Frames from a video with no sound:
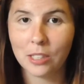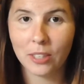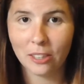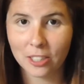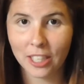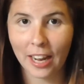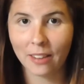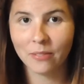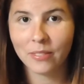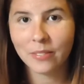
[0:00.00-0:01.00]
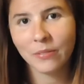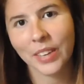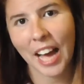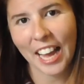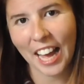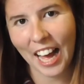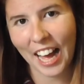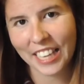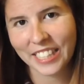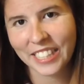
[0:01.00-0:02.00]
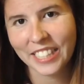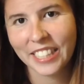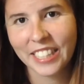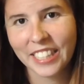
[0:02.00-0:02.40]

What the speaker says: for this video today. Bye guys.